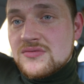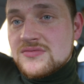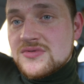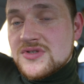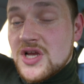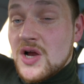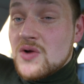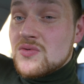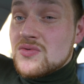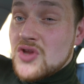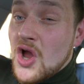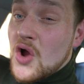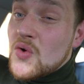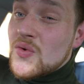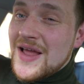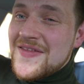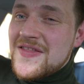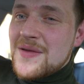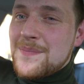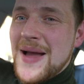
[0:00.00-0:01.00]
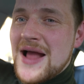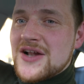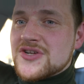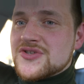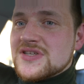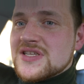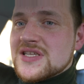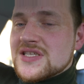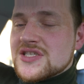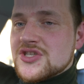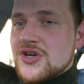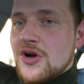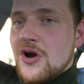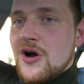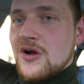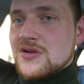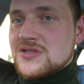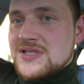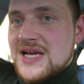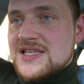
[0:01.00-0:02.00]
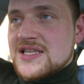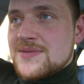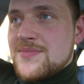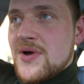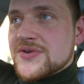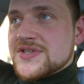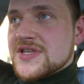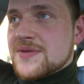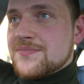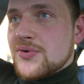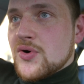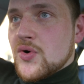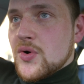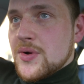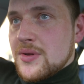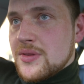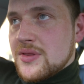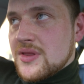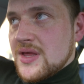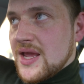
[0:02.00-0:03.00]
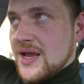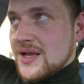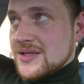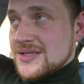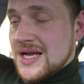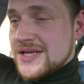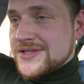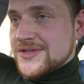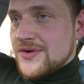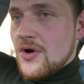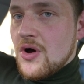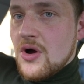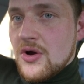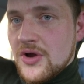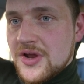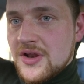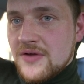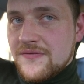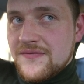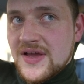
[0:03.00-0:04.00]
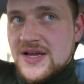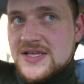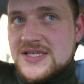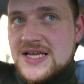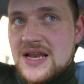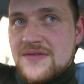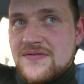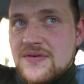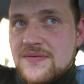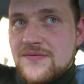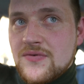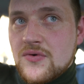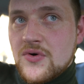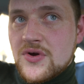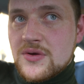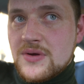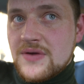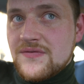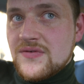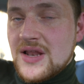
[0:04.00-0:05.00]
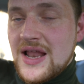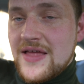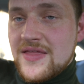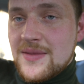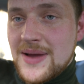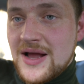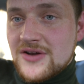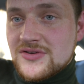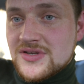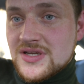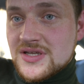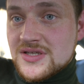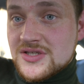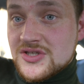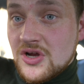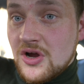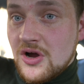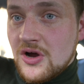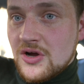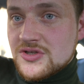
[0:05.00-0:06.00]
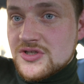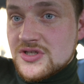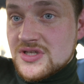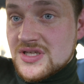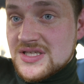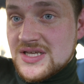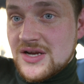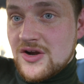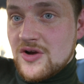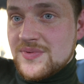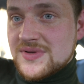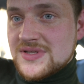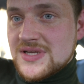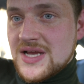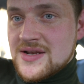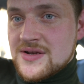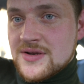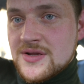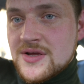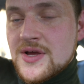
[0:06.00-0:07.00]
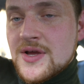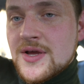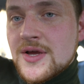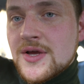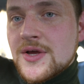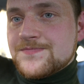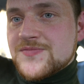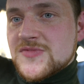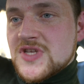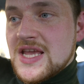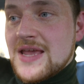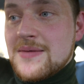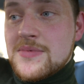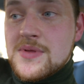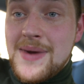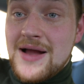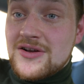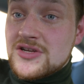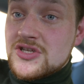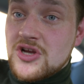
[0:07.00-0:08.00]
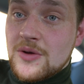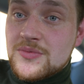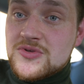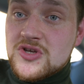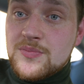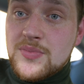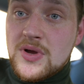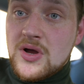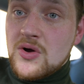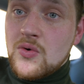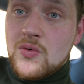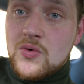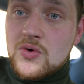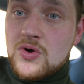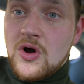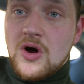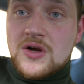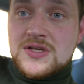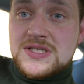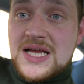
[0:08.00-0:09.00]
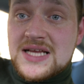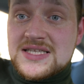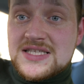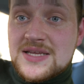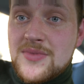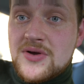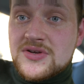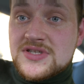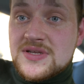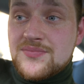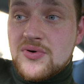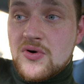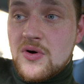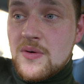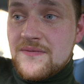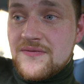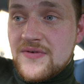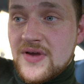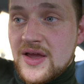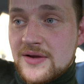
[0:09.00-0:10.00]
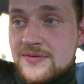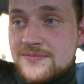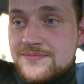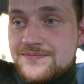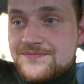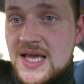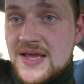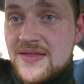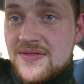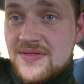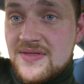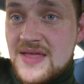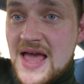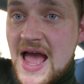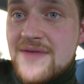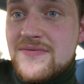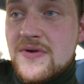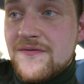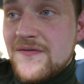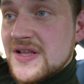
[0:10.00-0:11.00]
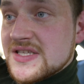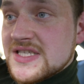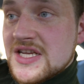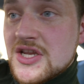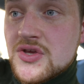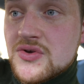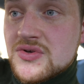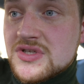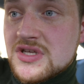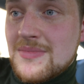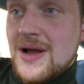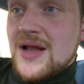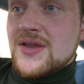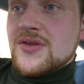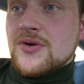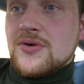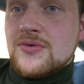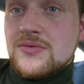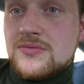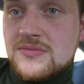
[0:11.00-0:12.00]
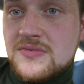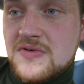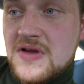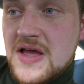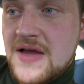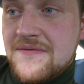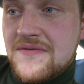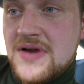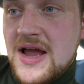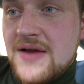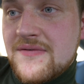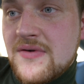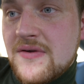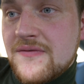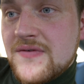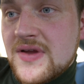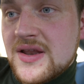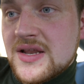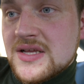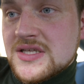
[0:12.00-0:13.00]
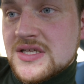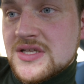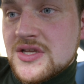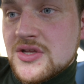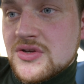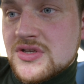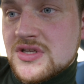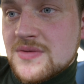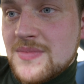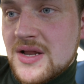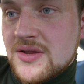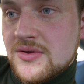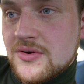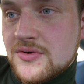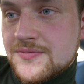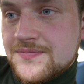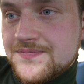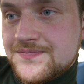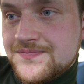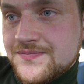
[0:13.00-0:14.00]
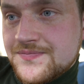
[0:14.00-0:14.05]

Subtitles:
So don't let the battery discharge. That's the most important thing. Tesla aren't going to fix anything for you if you let the battery discharge to 0%. So keep the battery topped up at all costs. That's the most important thing. Everything's in the user manual. Everything is in the user manual.